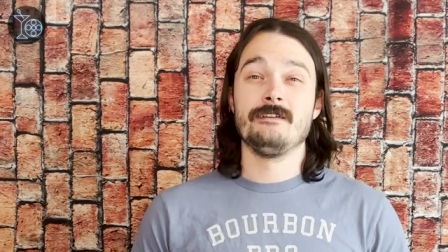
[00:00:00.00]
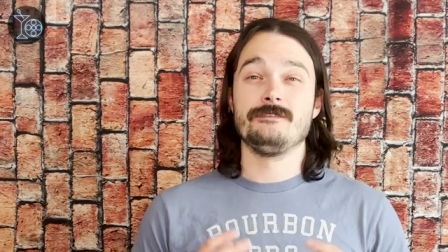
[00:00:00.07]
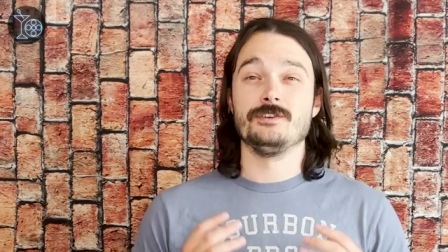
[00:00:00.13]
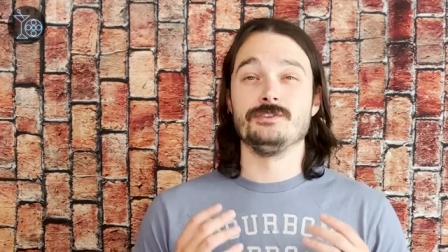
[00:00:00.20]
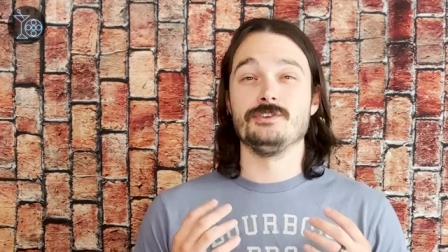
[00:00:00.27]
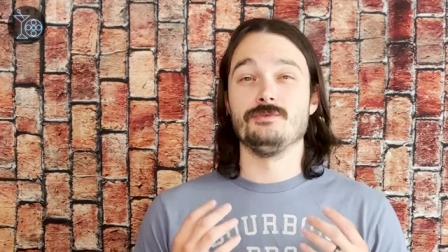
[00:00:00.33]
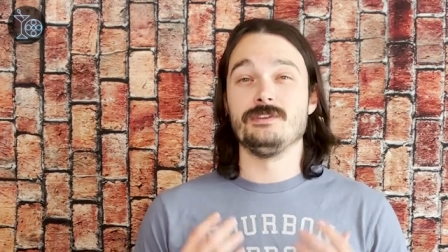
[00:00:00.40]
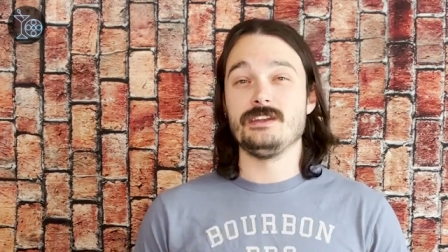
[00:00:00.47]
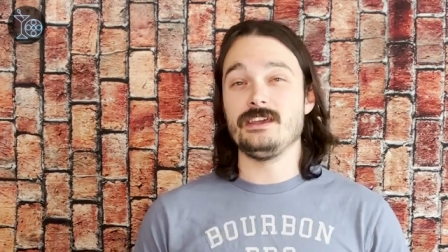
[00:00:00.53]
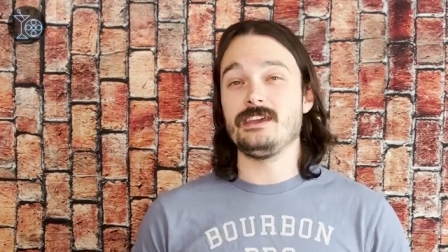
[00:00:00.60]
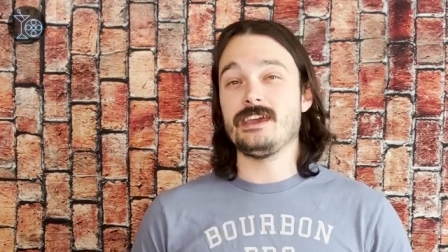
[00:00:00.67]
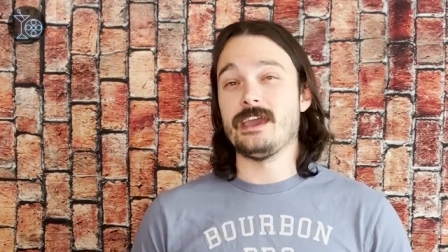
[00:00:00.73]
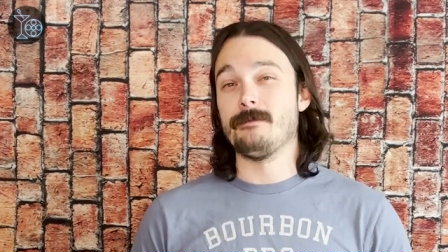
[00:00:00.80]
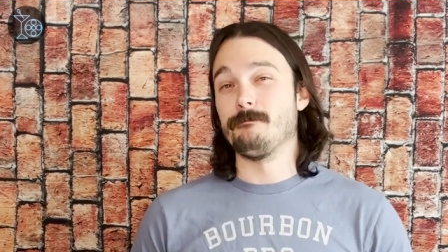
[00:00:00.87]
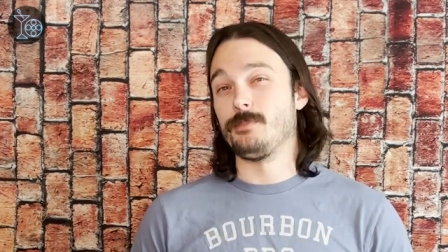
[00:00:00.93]
feel
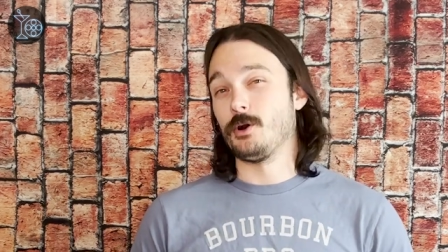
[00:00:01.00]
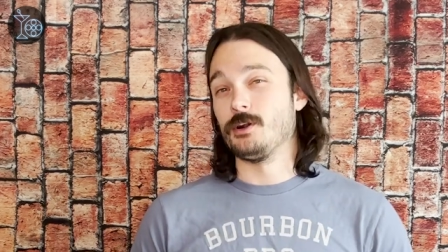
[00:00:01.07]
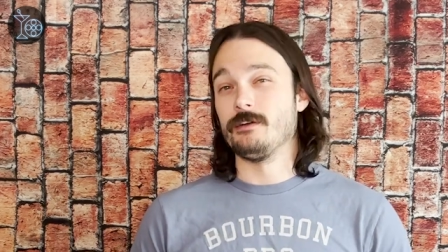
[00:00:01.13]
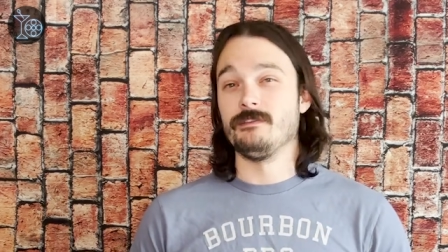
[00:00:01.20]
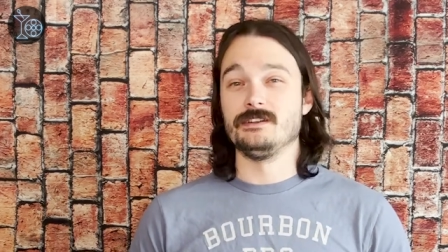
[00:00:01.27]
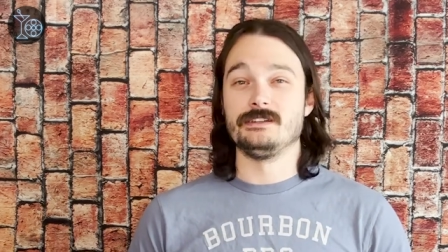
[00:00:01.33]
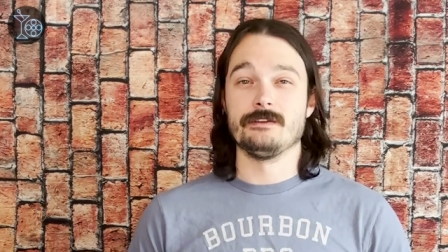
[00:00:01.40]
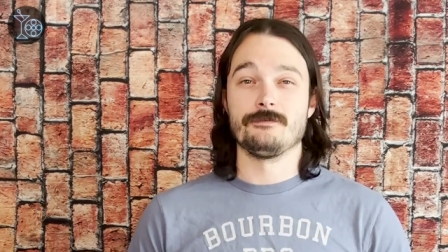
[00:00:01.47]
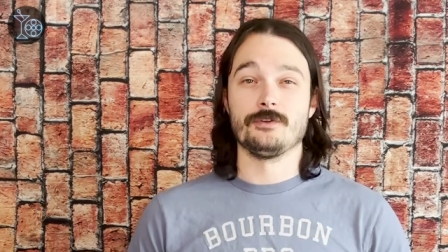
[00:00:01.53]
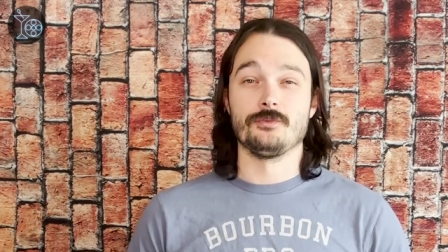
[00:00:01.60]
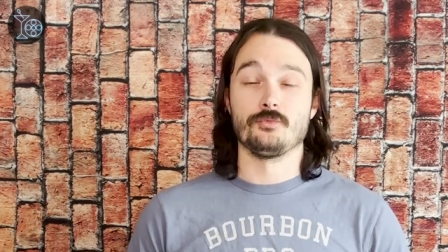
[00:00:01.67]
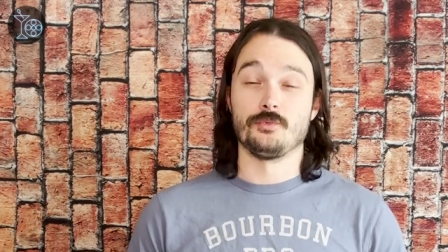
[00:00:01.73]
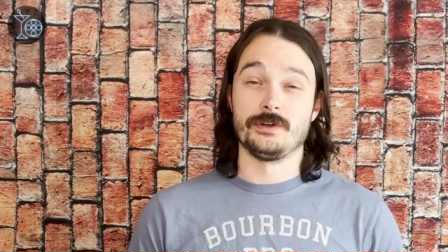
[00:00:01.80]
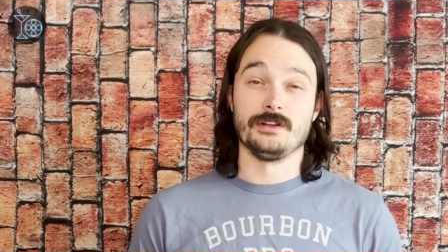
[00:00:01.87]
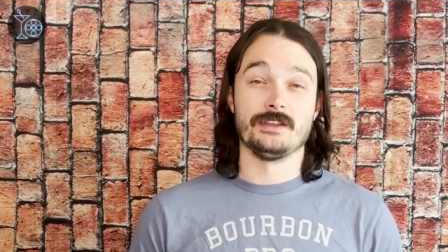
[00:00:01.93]
unique and part of a
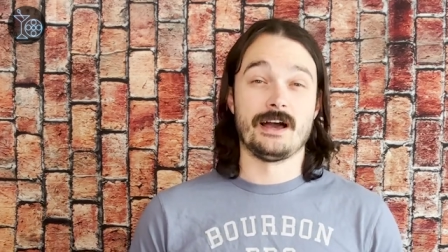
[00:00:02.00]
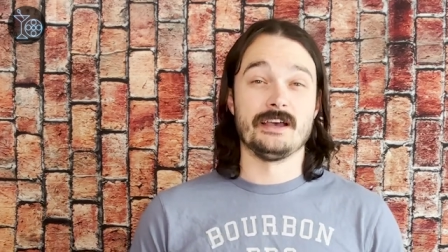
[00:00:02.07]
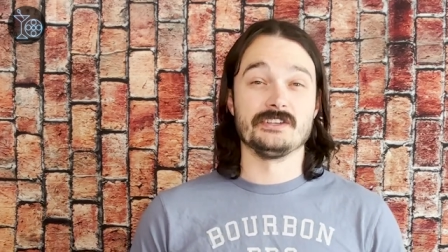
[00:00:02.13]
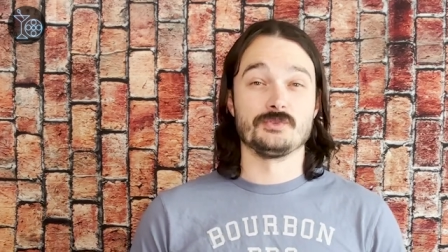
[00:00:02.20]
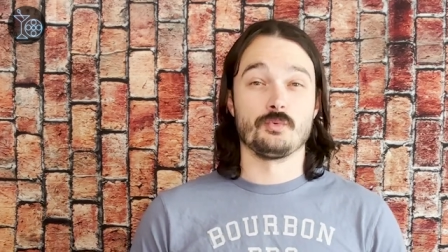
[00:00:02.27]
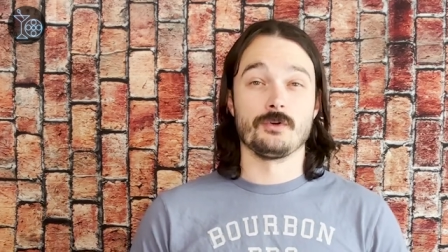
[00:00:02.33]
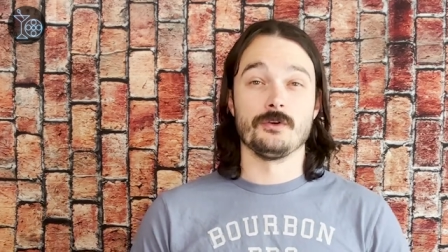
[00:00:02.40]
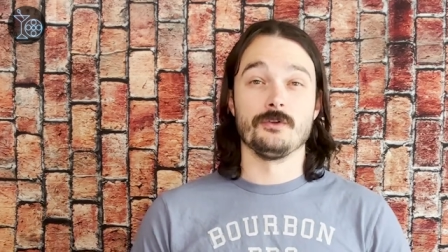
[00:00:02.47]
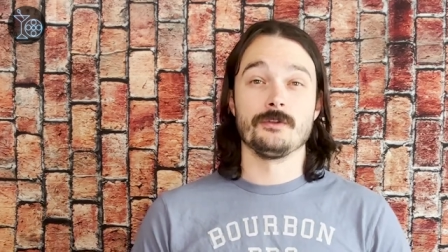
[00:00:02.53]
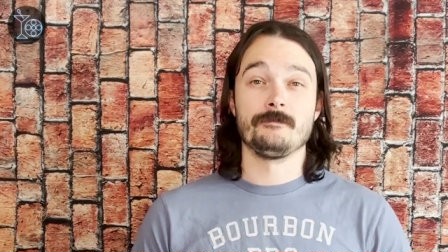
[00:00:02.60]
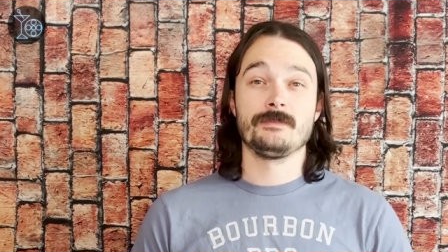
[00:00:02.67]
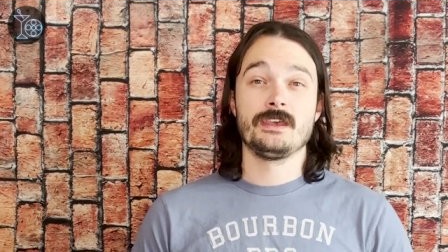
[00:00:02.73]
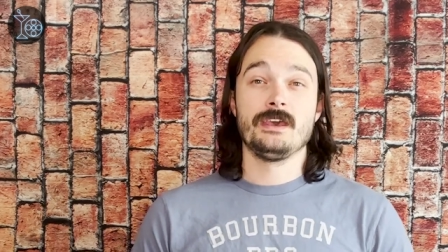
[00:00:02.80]
different realized world.